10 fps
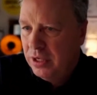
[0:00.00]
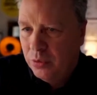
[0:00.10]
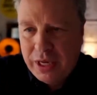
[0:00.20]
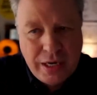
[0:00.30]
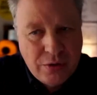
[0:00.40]

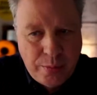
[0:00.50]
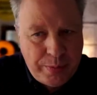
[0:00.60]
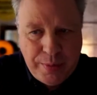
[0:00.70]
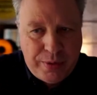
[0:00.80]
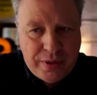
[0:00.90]
get a
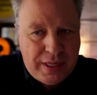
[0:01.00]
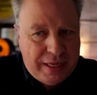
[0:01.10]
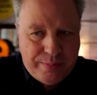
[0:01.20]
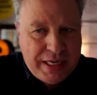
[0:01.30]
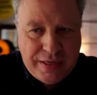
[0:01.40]
group of
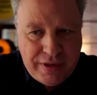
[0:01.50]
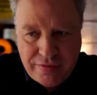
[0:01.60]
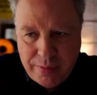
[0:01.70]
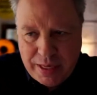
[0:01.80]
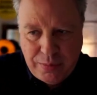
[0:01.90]
people that might
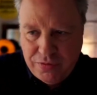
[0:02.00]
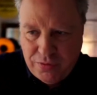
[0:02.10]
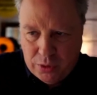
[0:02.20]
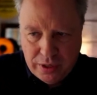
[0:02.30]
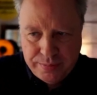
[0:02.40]
have never met
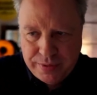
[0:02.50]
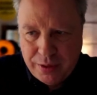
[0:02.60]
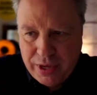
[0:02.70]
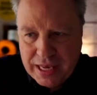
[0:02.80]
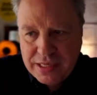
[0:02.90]
before,
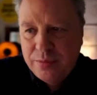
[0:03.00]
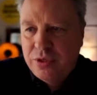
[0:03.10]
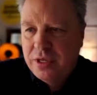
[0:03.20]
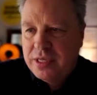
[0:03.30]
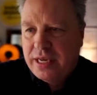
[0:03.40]
and we ask
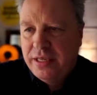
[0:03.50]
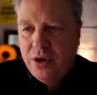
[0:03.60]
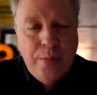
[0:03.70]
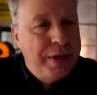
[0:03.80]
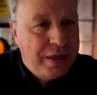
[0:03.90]
them to
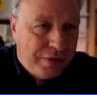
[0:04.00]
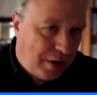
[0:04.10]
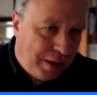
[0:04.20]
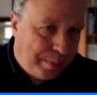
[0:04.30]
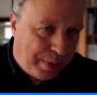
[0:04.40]
design the opening
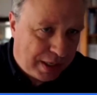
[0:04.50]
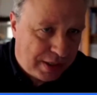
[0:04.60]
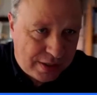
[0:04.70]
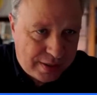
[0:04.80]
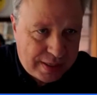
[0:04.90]
of the
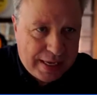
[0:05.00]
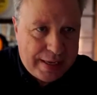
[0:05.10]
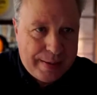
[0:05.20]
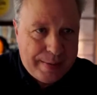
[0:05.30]
Olympics